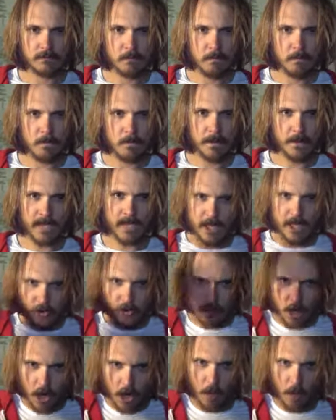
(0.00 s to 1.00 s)

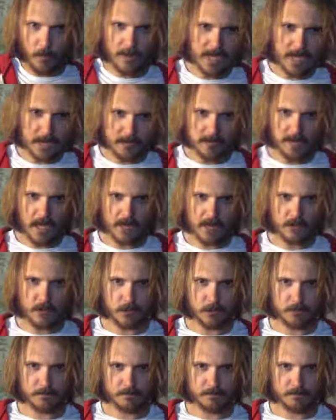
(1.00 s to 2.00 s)
Negation's always outside
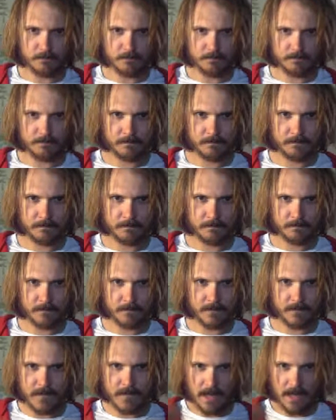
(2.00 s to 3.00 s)
you.
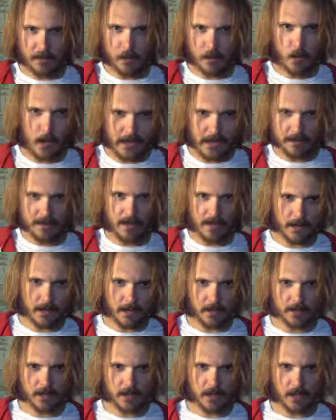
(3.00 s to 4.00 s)
Never quite
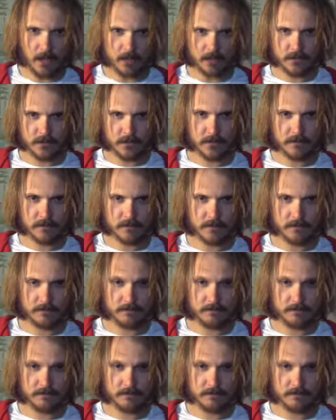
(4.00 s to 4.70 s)
there to consciousness.